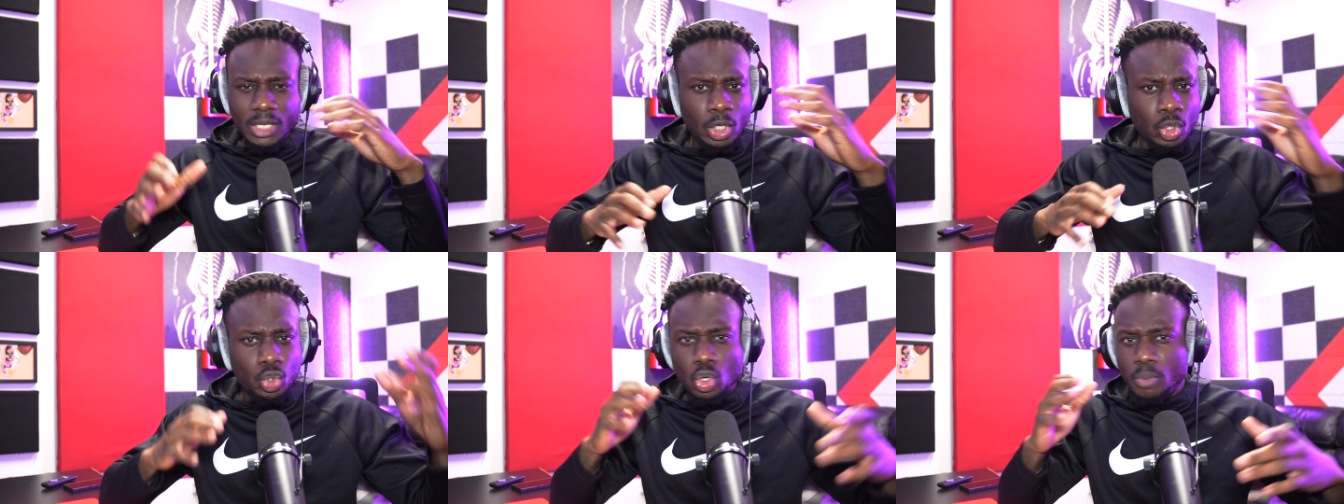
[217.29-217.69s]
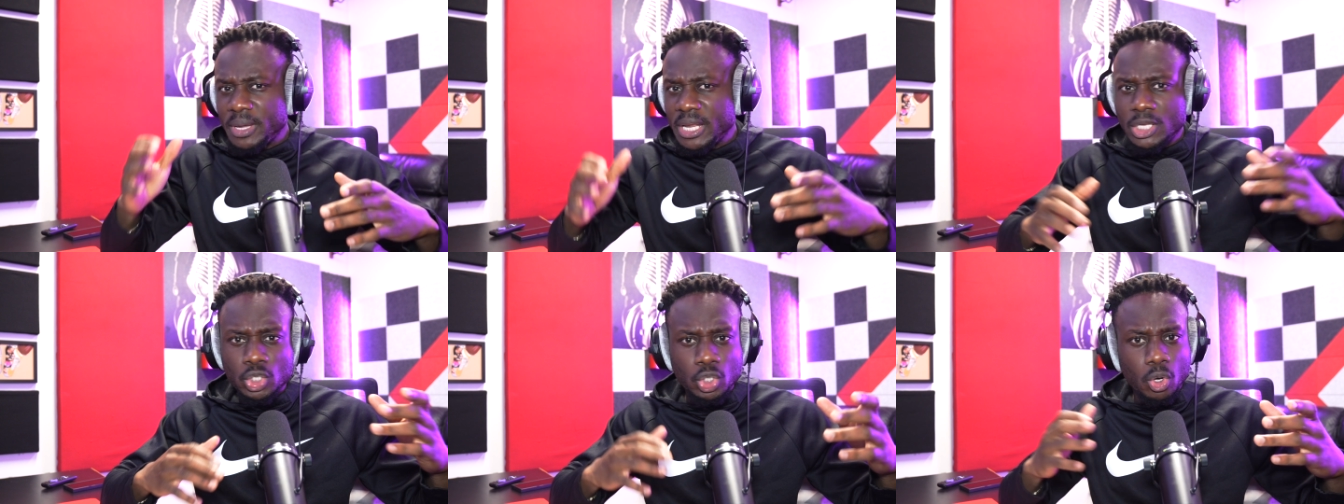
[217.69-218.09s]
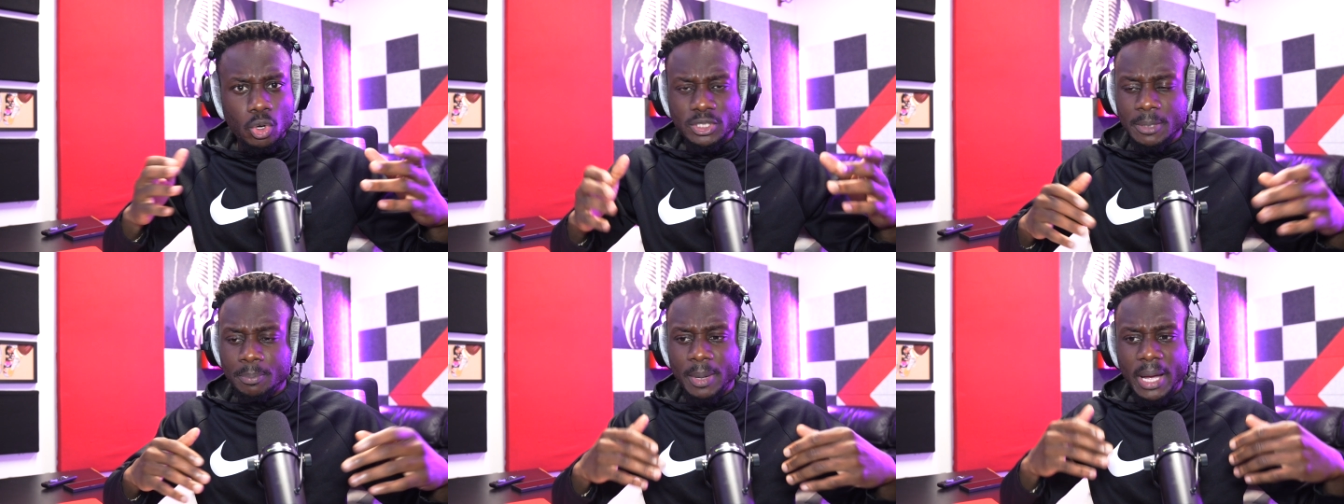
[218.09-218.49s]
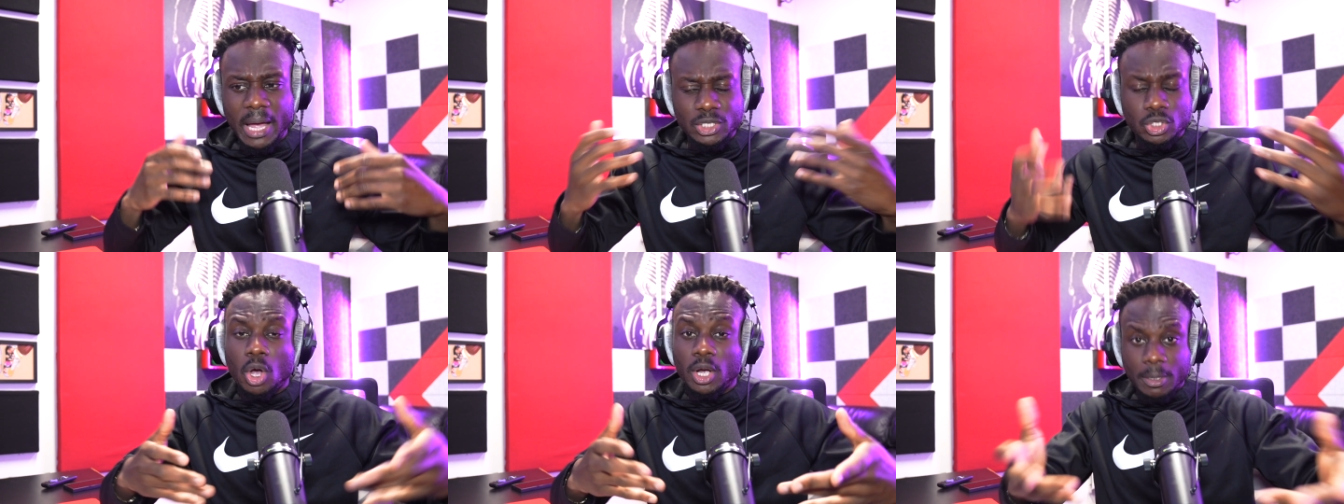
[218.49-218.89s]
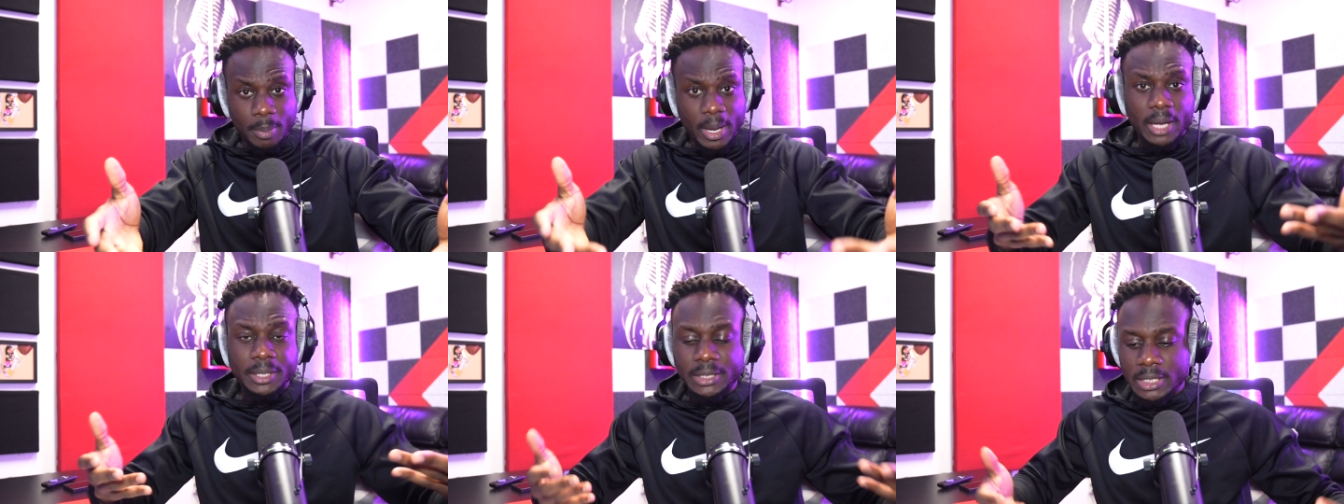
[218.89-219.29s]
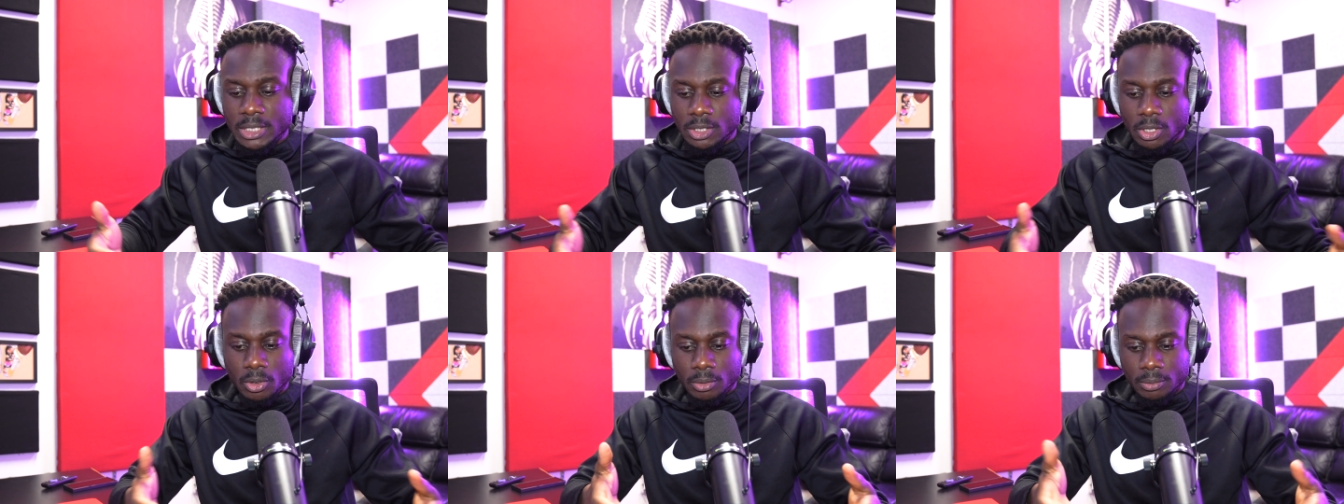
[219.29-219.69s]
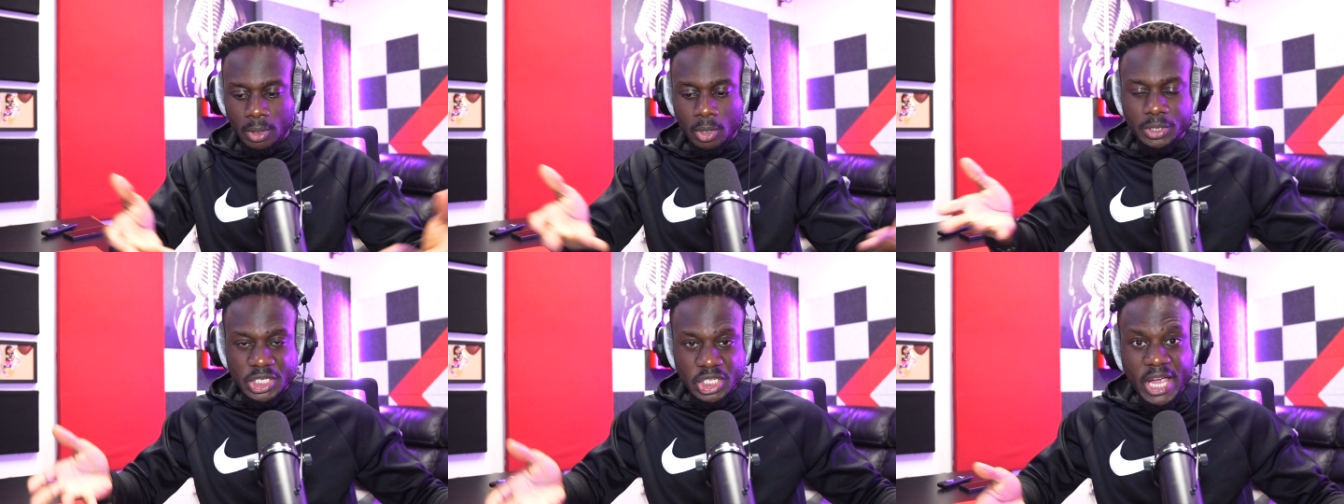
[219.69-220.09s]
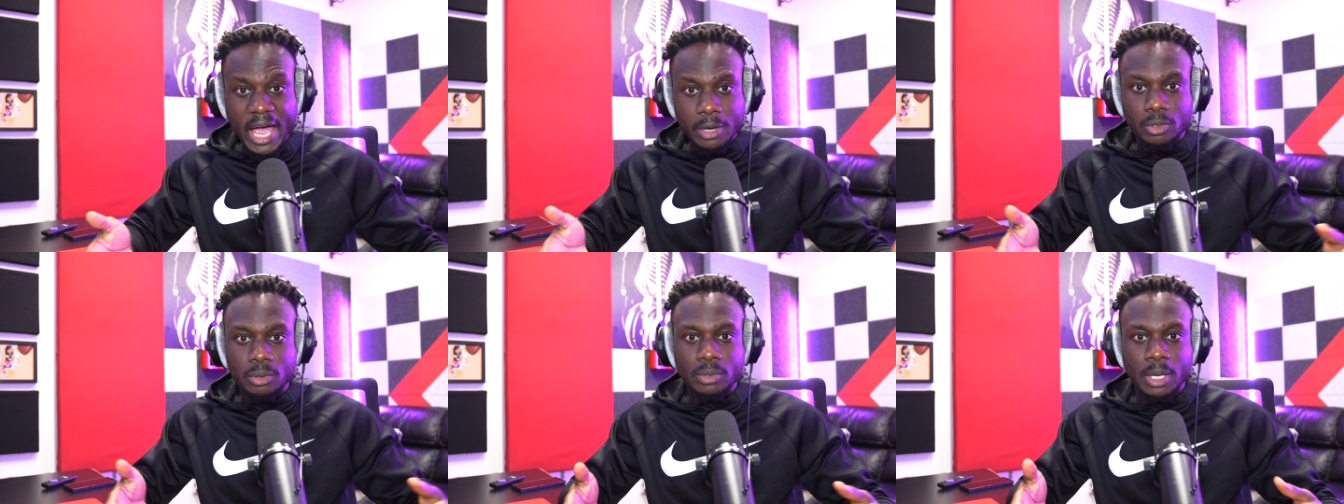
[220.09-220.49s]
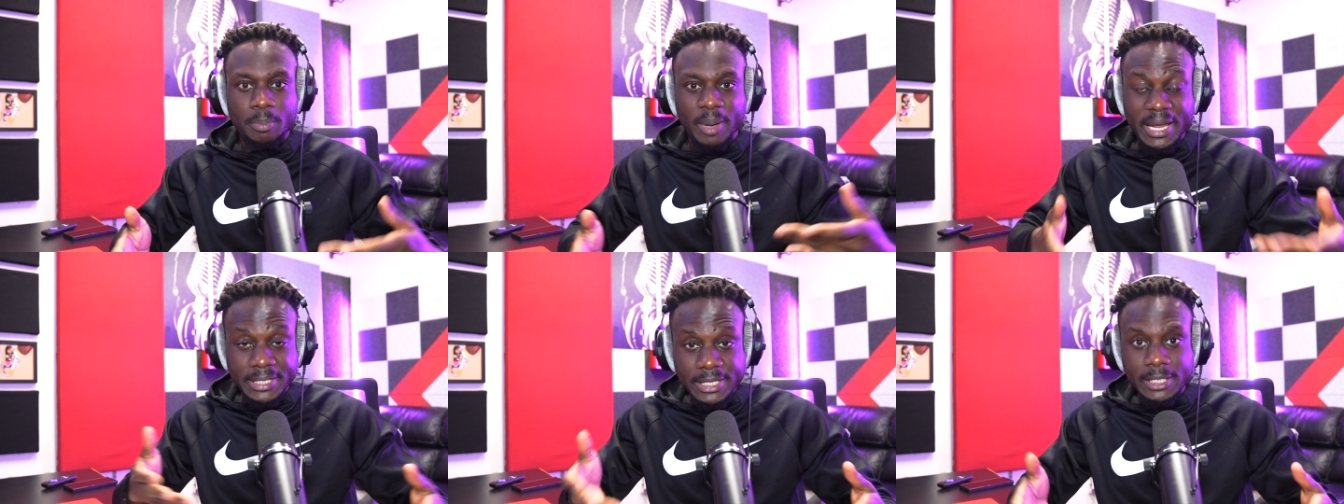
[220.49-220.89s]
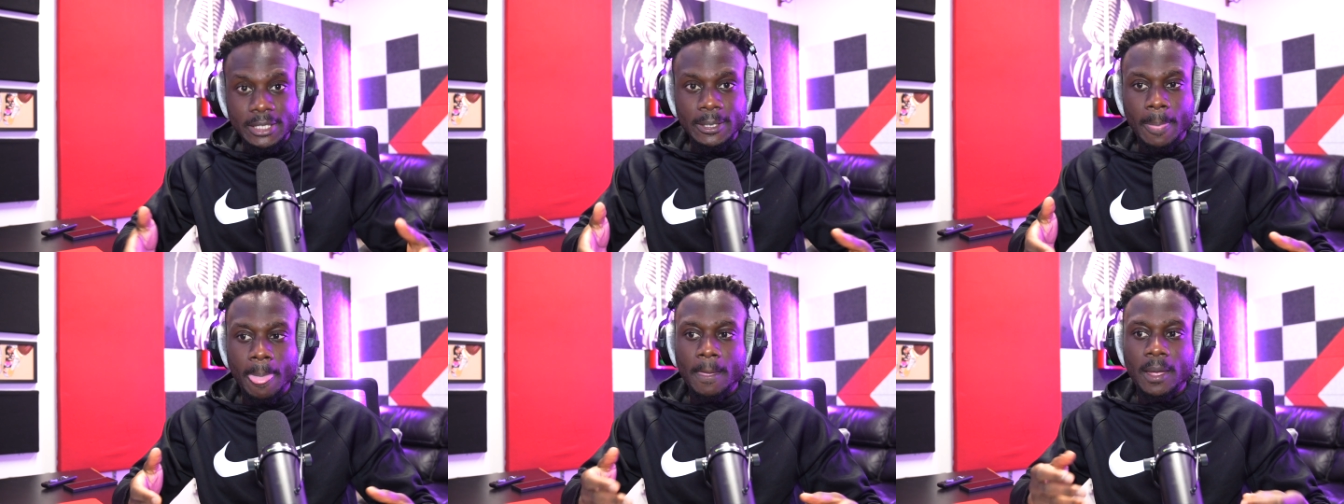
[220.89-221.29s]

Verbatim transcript: so many shows about I talk about this on on the channel about Diddy